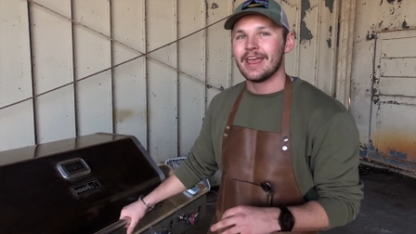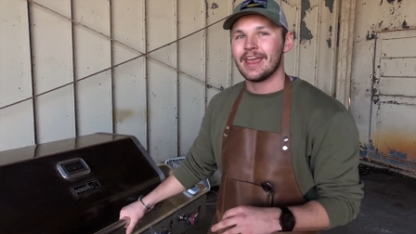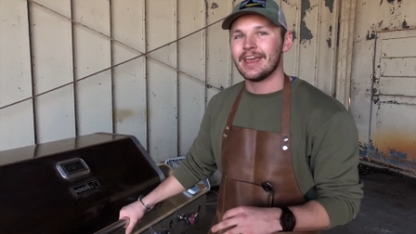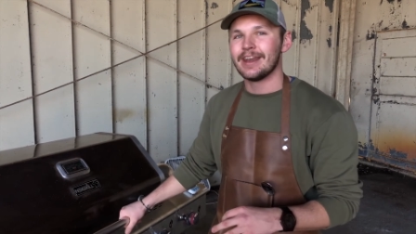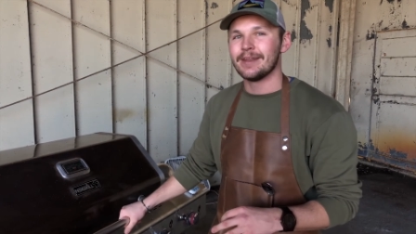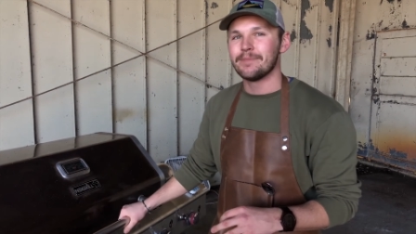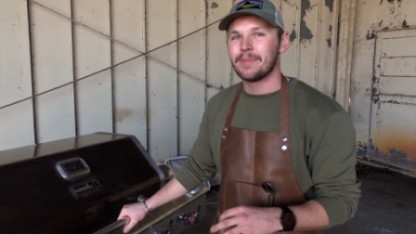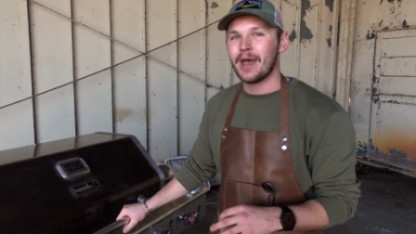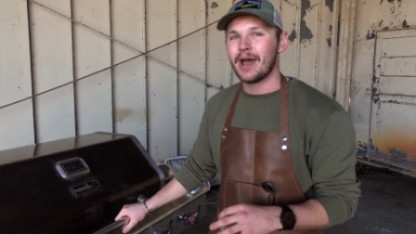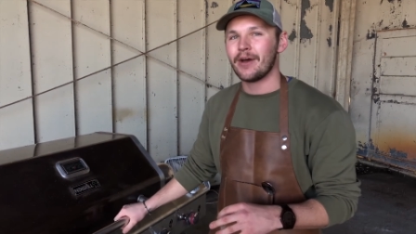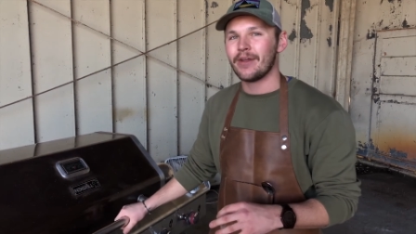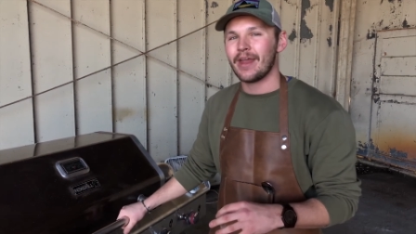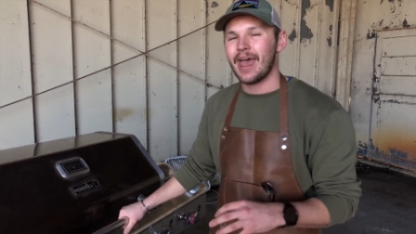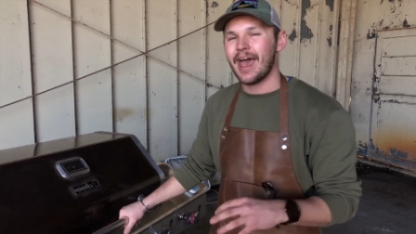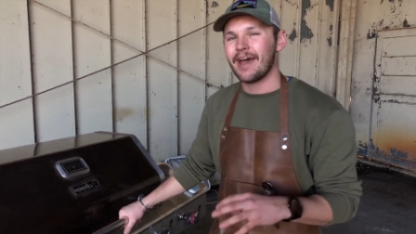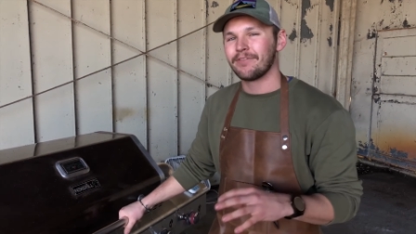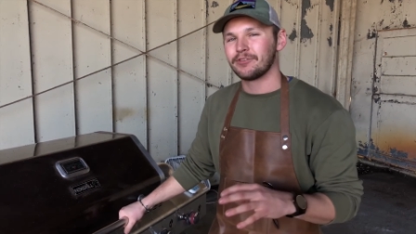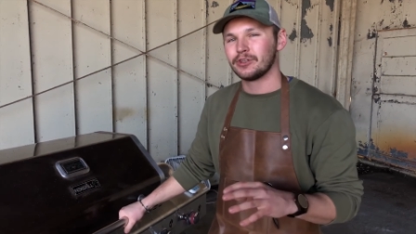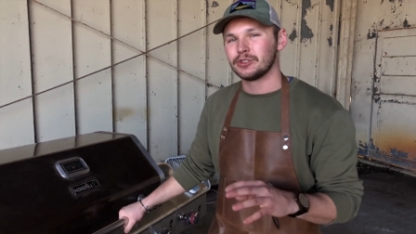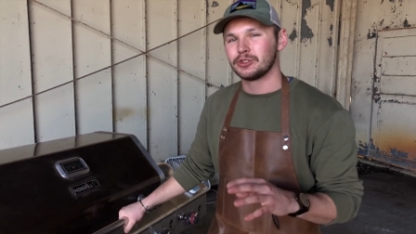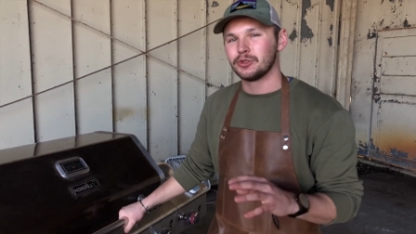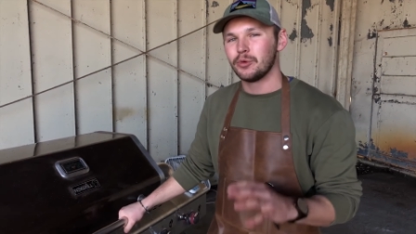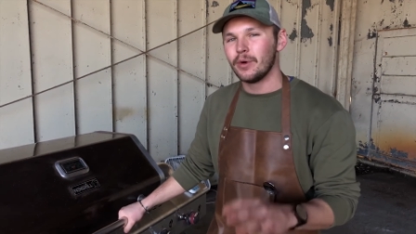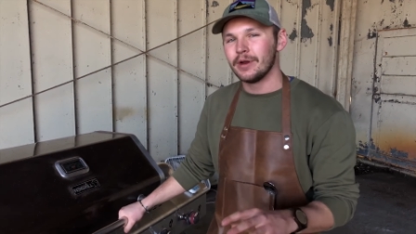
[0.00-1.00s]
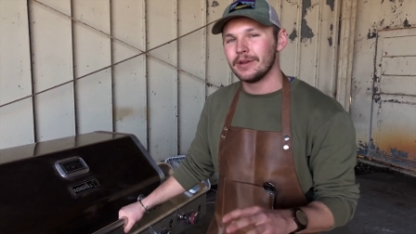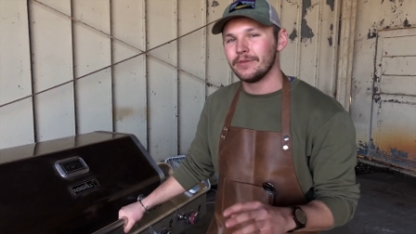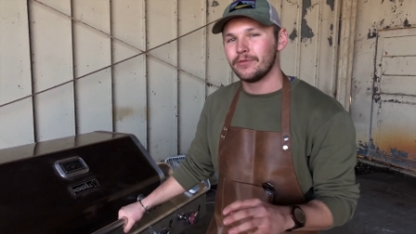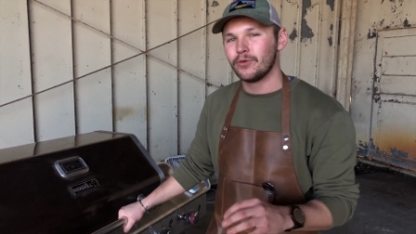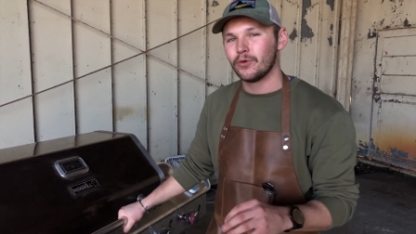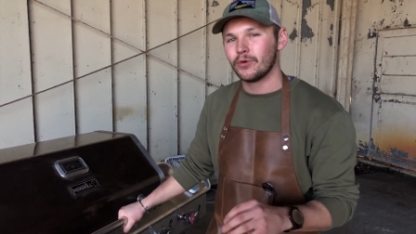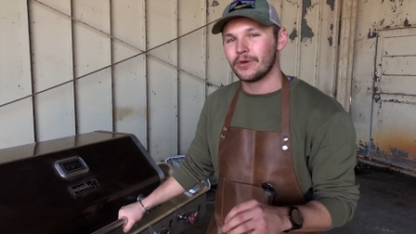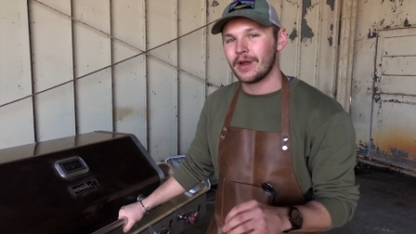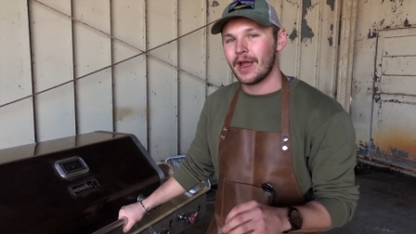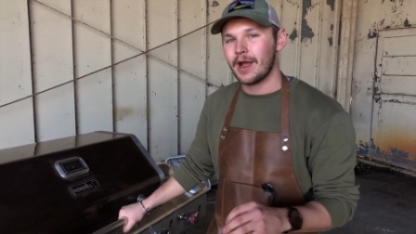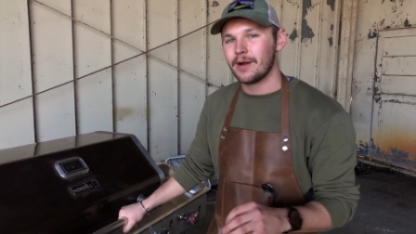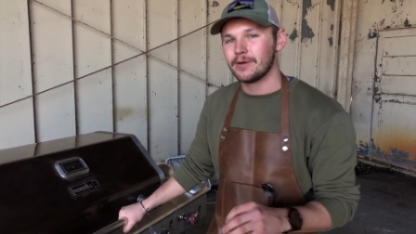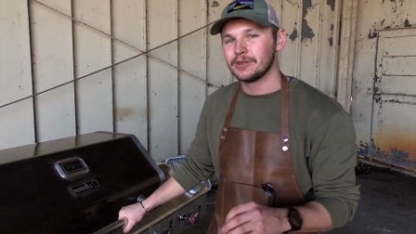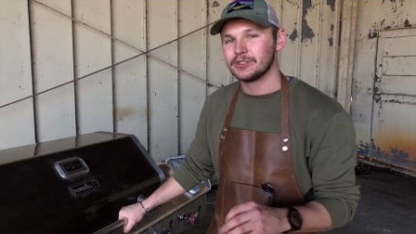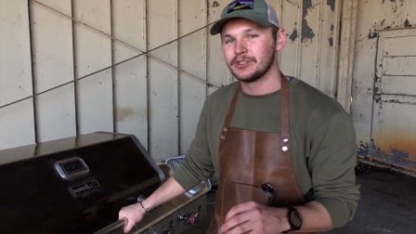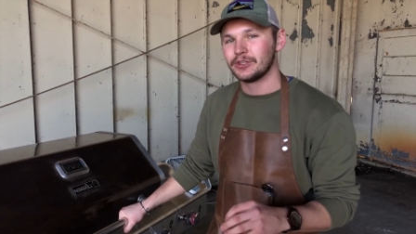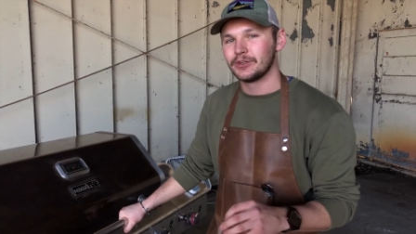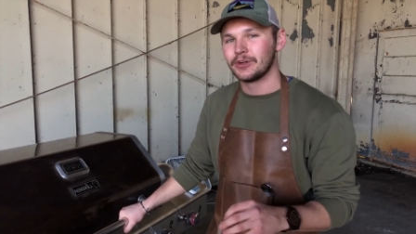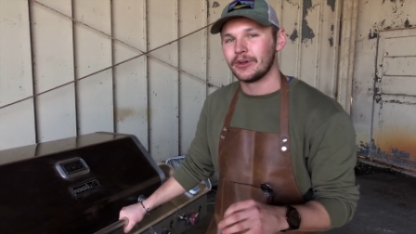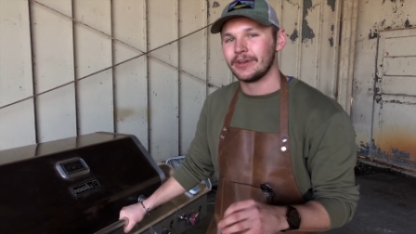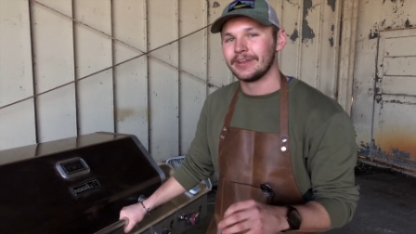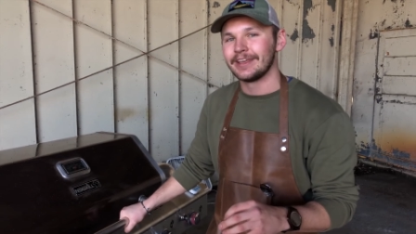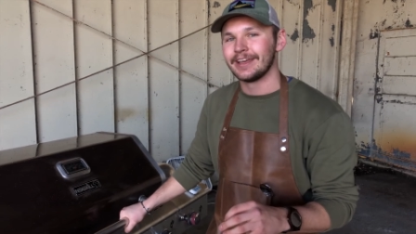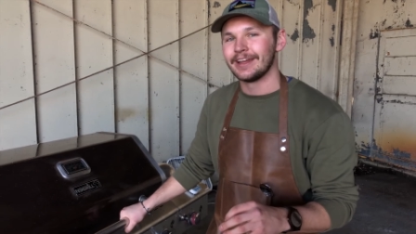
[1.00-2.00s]
And about after 24 hours,
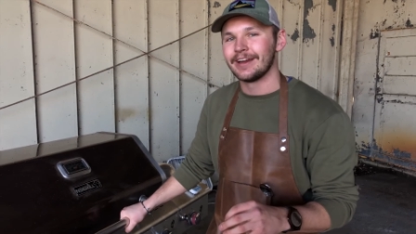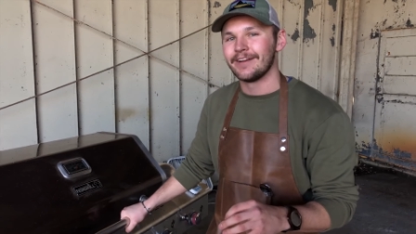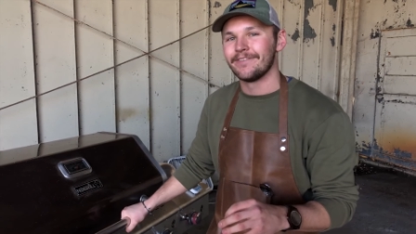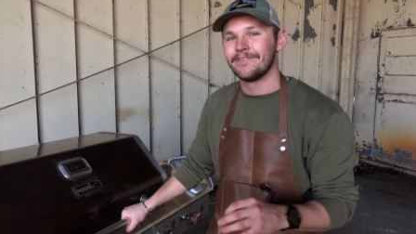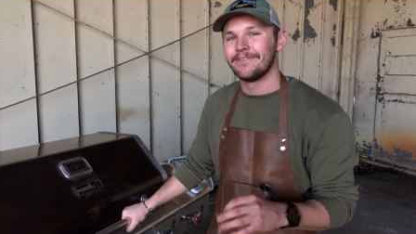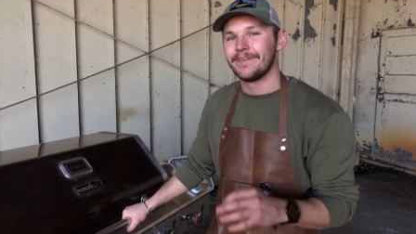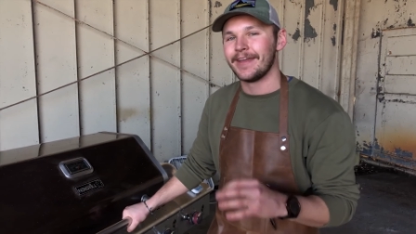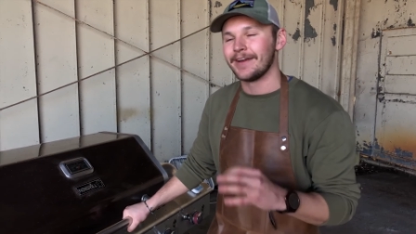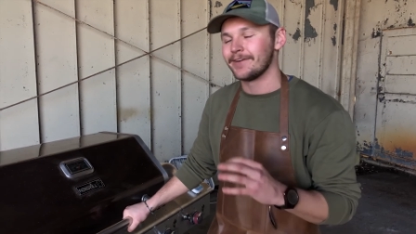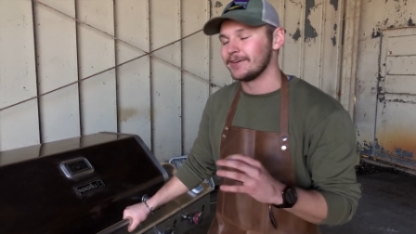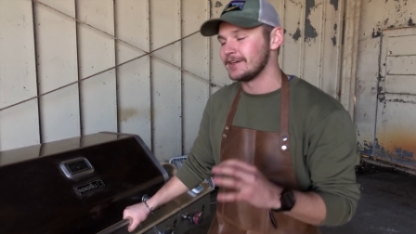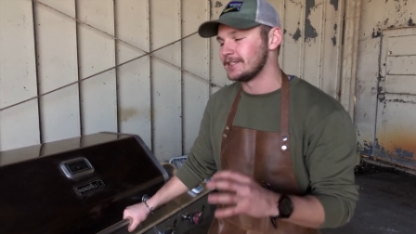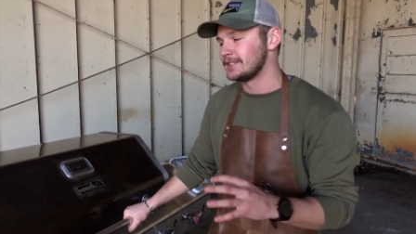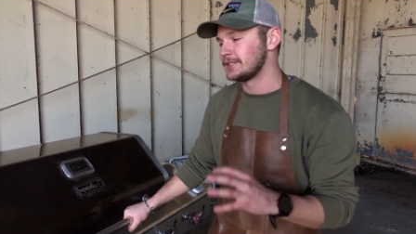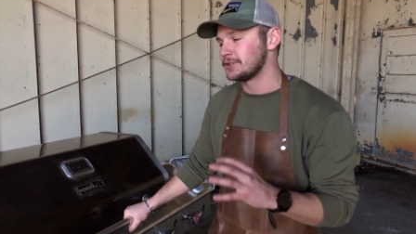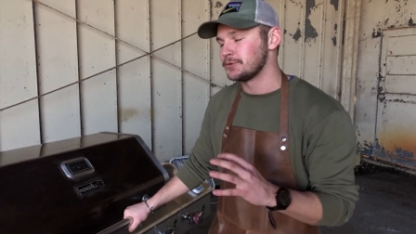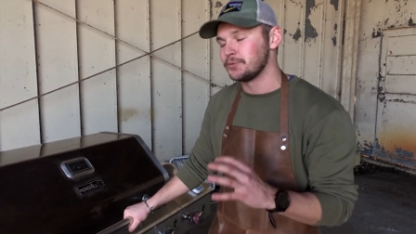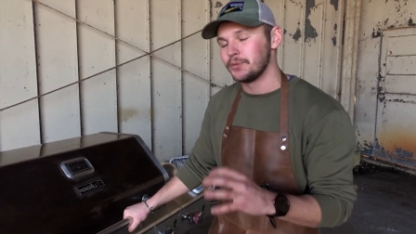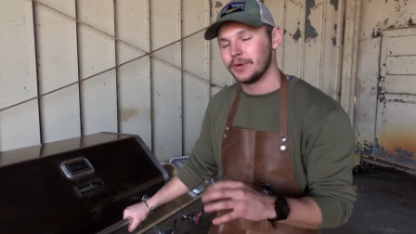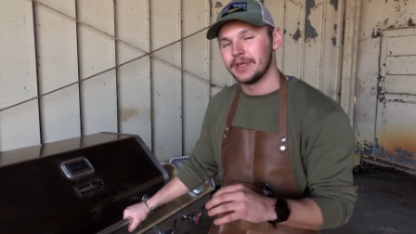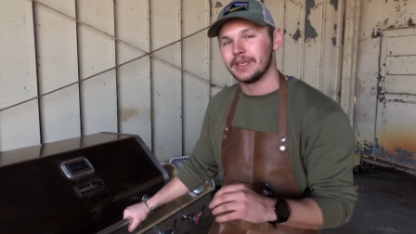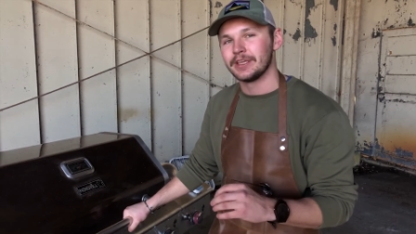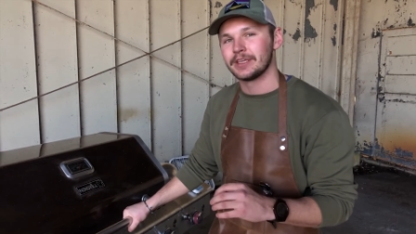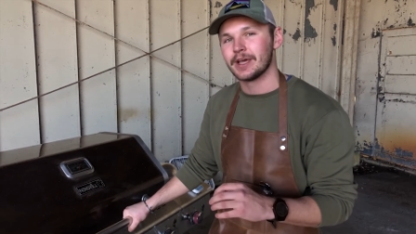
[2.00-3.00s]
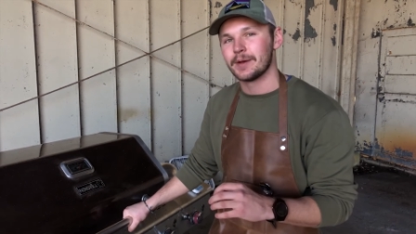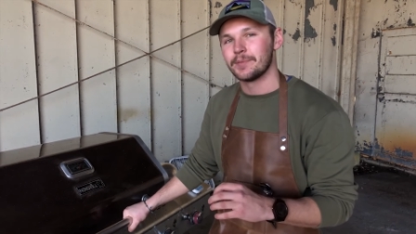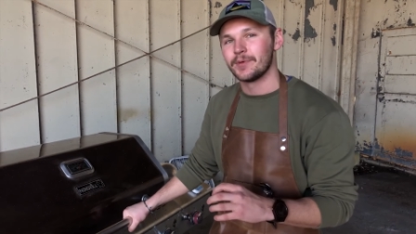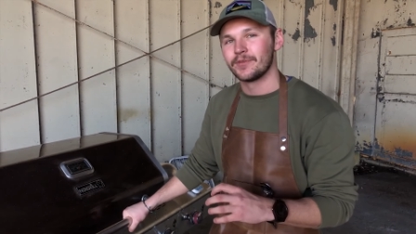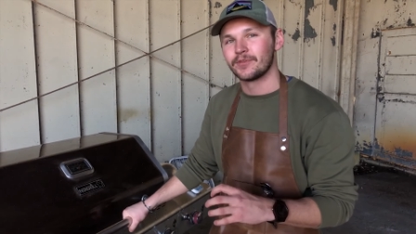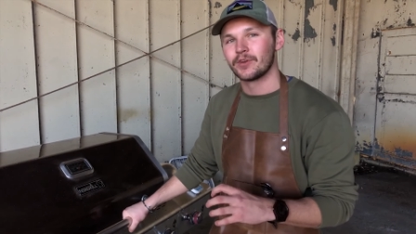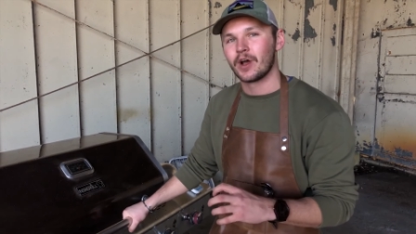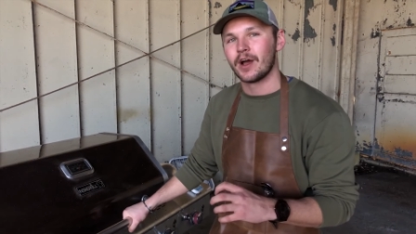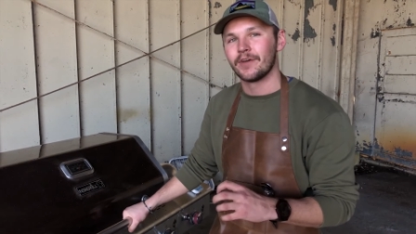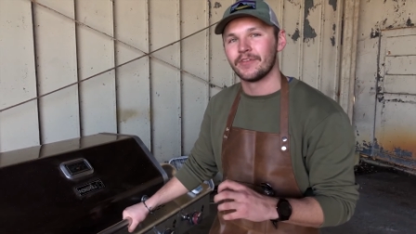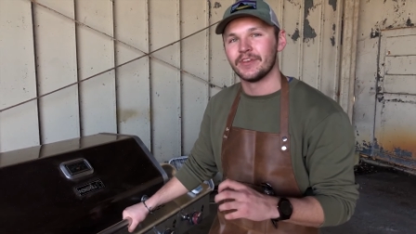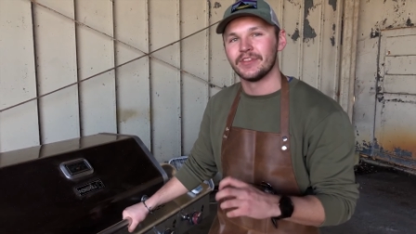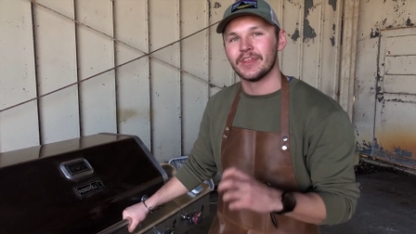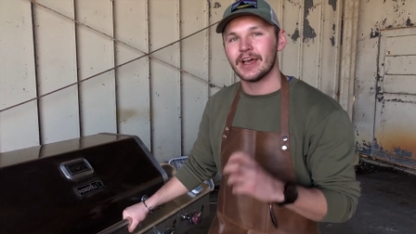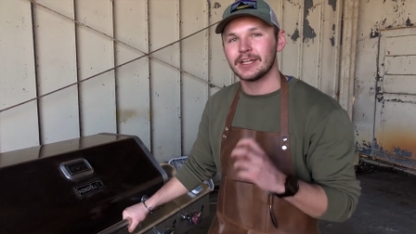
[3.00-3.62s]
you're going to get a very sweet cup of coffee.